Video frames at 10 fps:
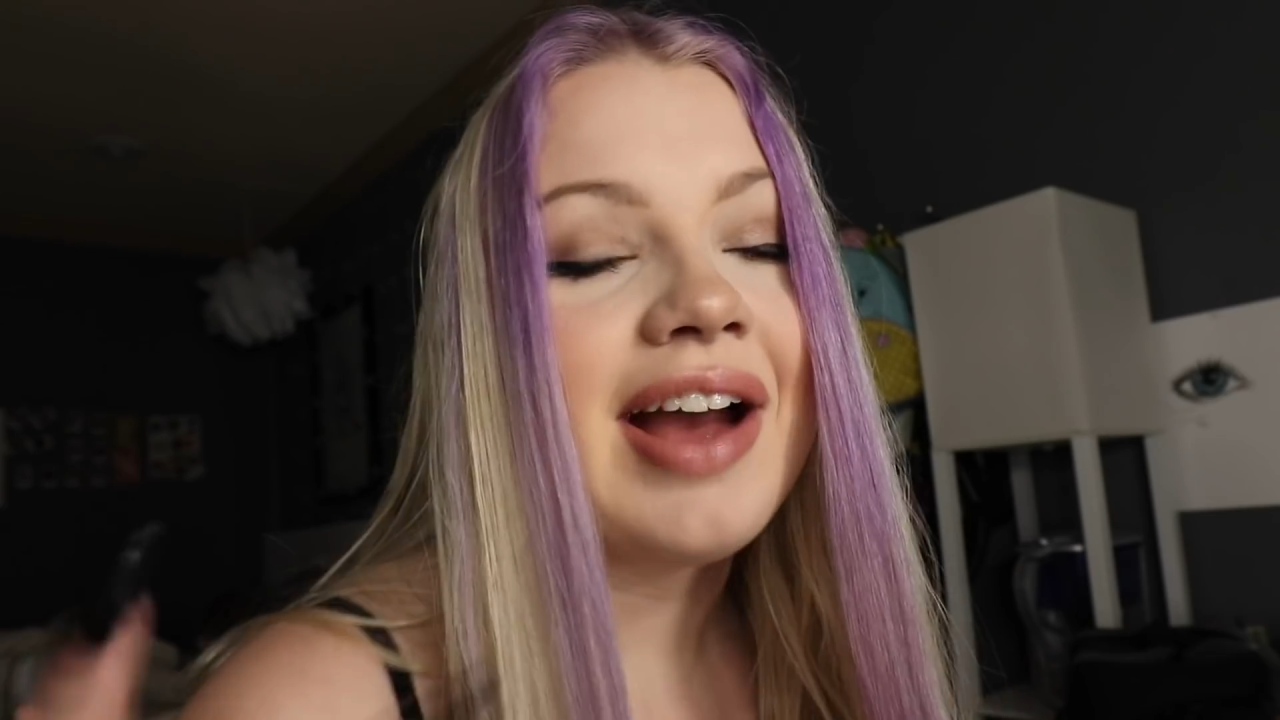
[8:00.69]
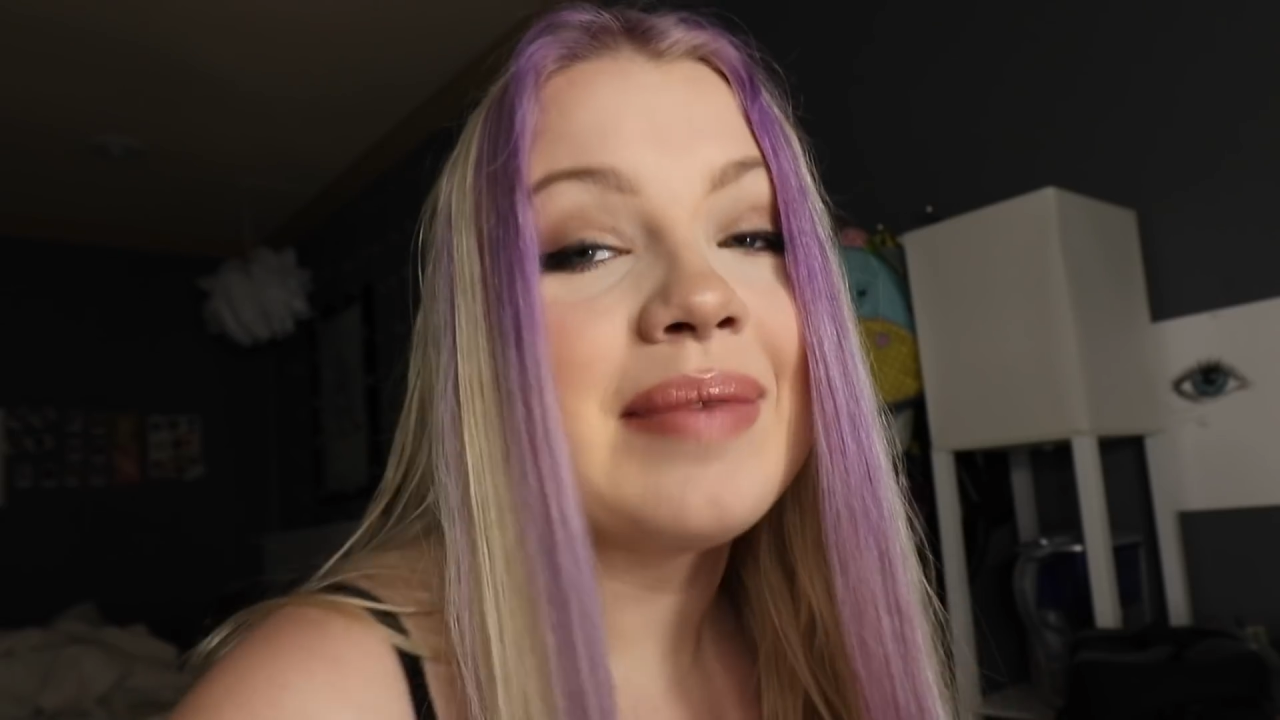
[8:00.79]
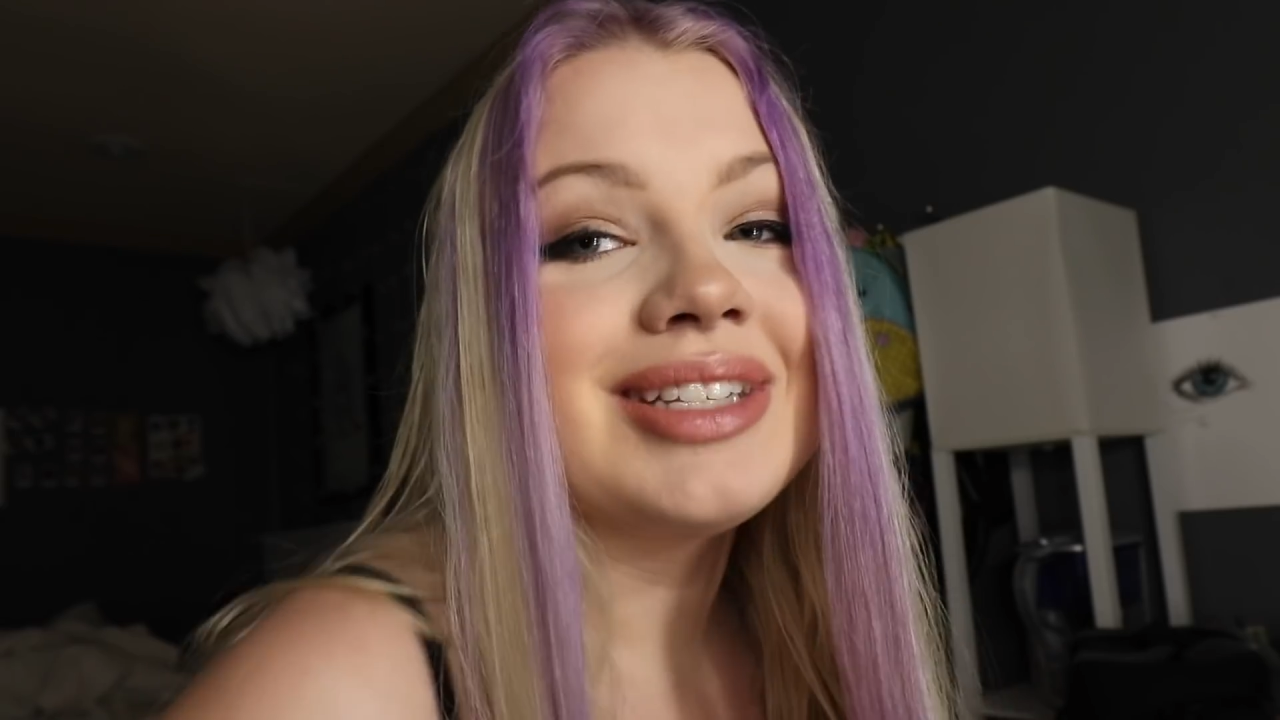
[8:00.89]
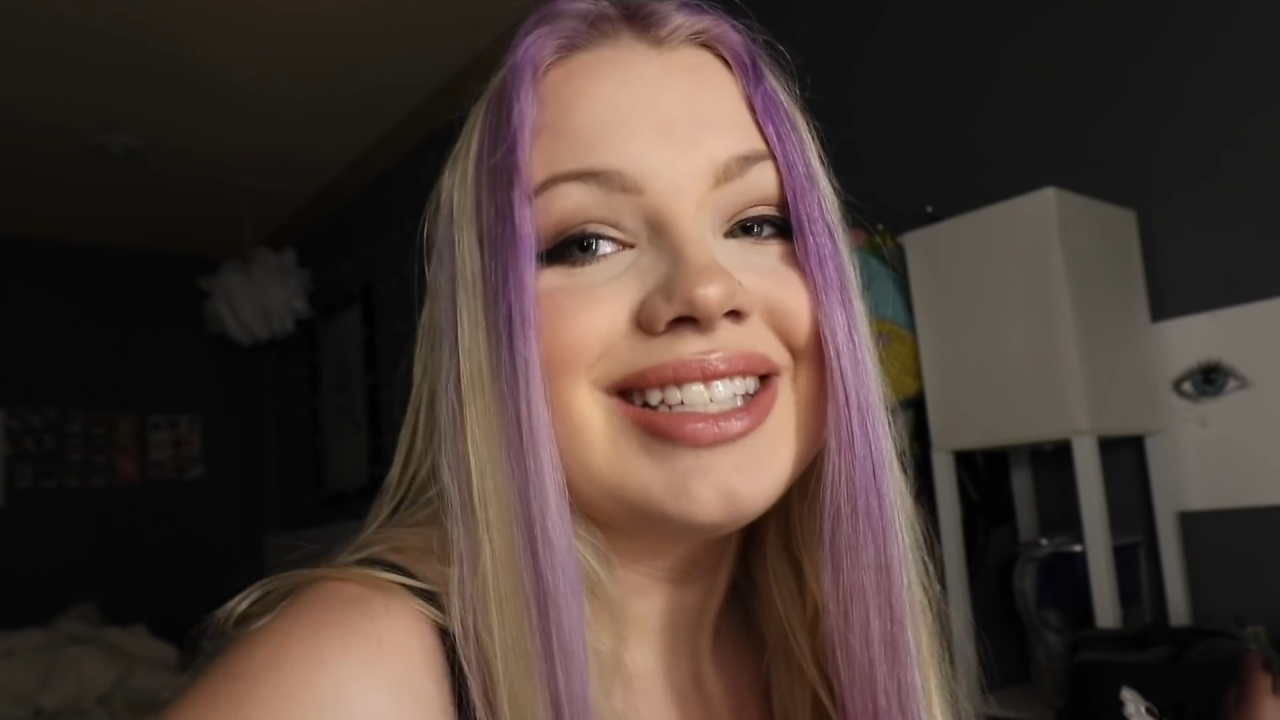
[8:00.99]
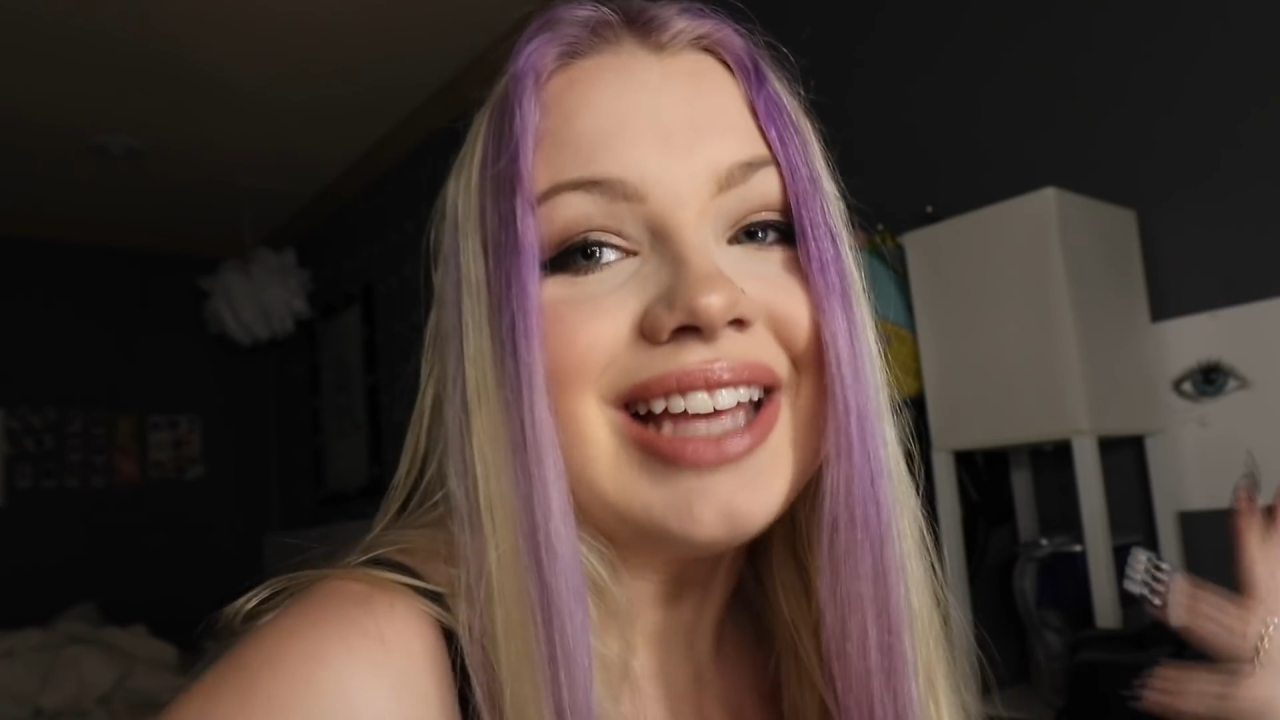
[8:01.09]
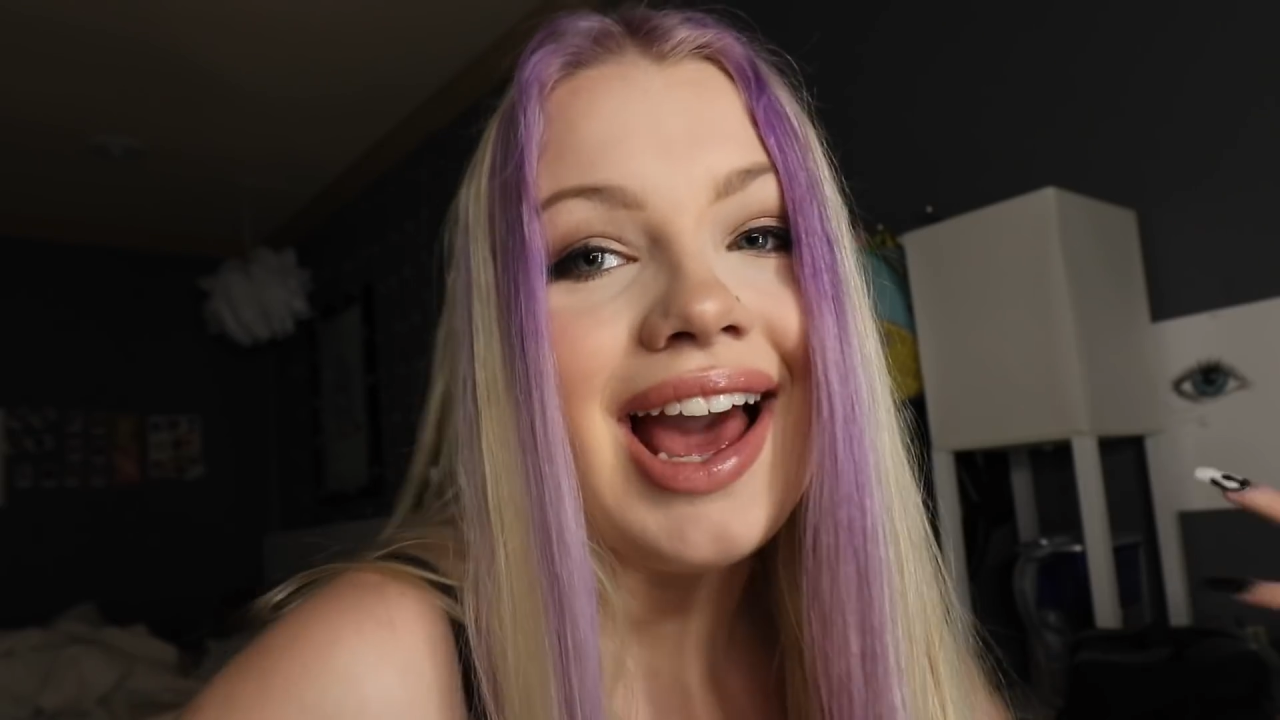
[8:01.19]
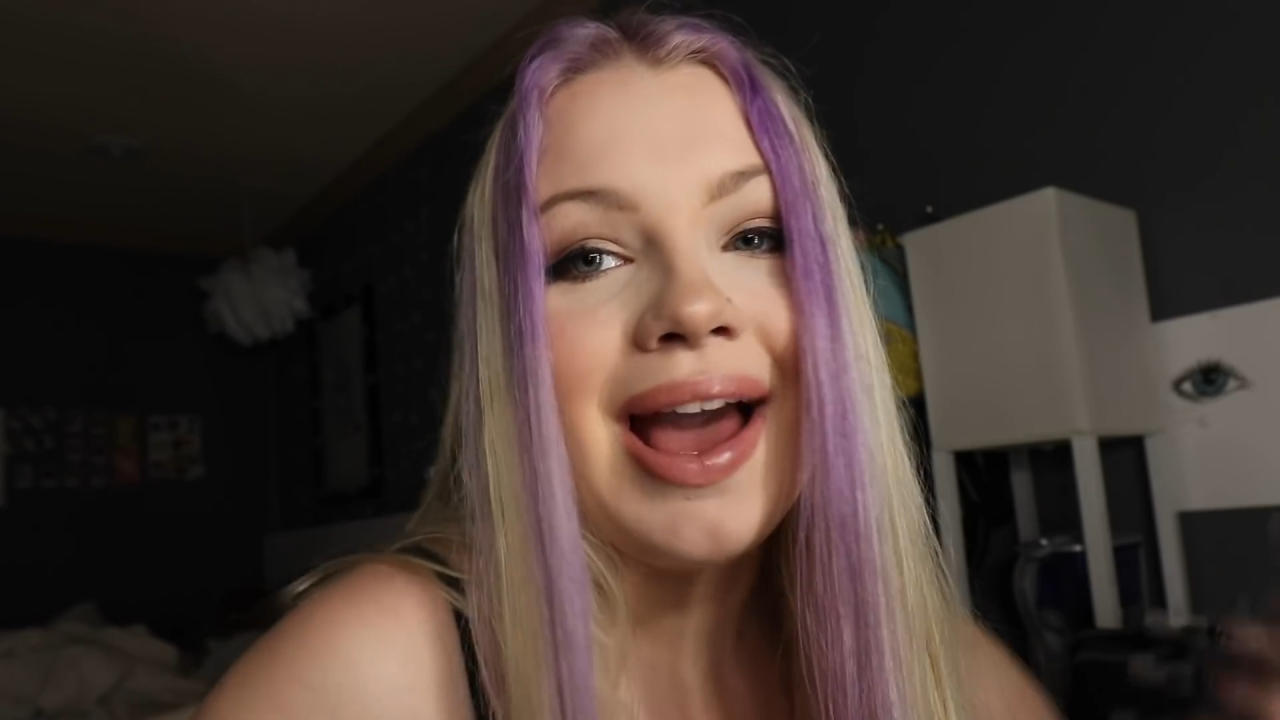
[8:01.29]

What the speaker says: vibes.